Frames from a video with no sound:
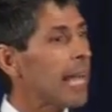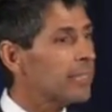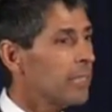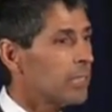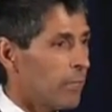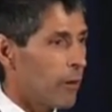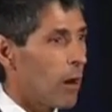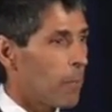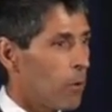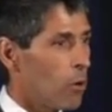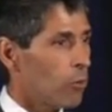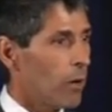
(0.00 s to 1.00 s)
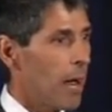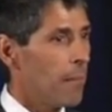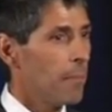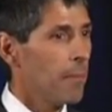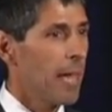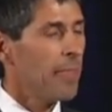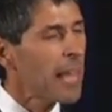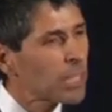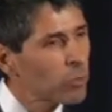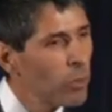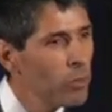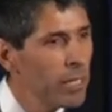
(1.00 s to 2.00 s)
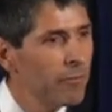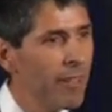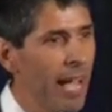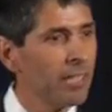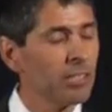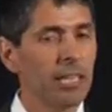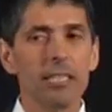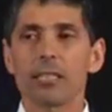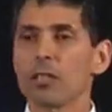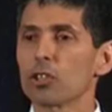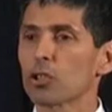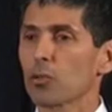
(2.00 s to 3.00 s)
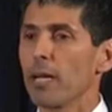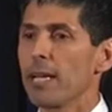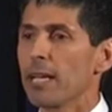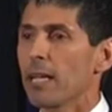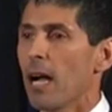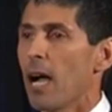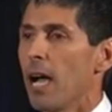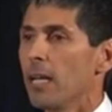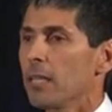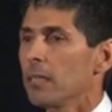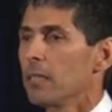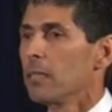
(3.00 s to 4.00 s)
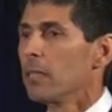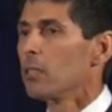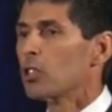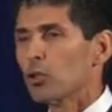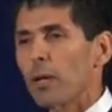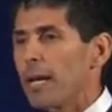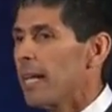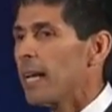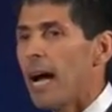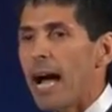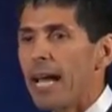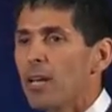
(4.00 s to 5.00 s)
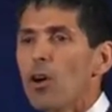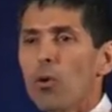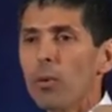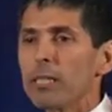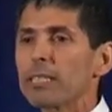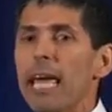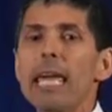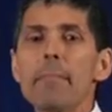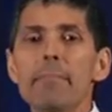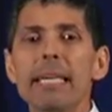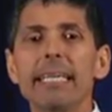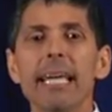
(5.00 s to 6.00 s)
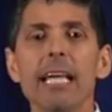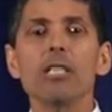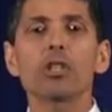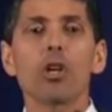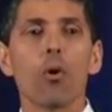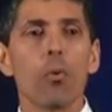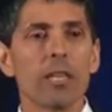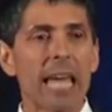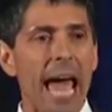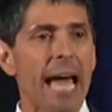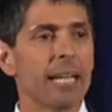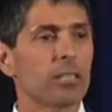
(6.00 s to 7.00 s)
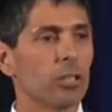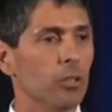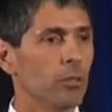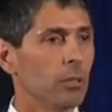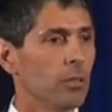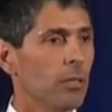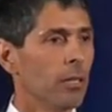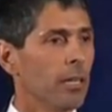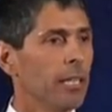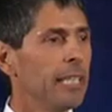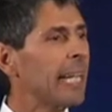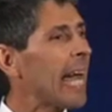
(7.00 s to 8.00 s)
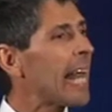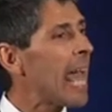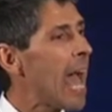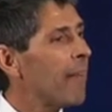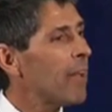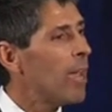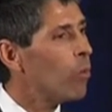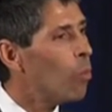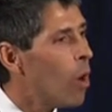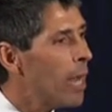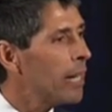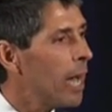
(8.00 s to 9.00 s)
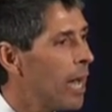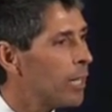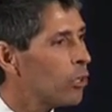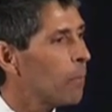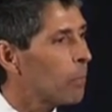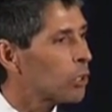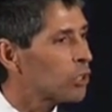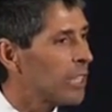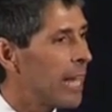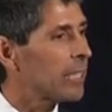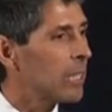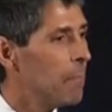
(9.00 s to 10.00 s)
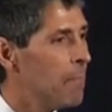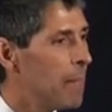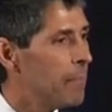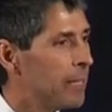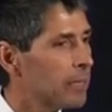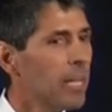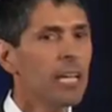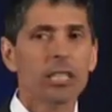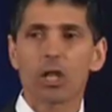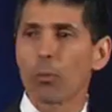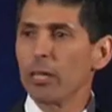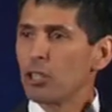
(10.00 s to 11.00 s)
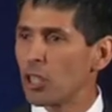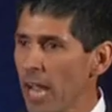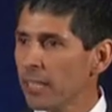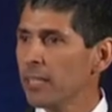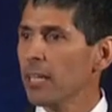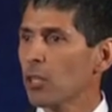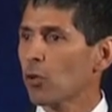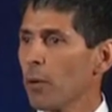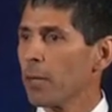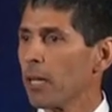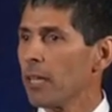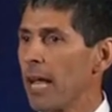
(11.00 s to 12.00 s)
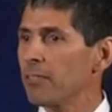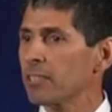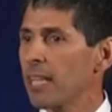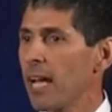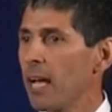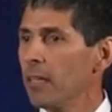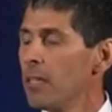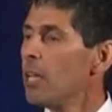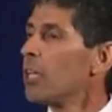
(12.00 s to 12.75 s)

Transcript: essence of our program. And that's when we advance into the Straight A Guide. Straight A Guide, we say it begins with attitude. You got to have a 100% commitment to rejecting a criminal lifestyle,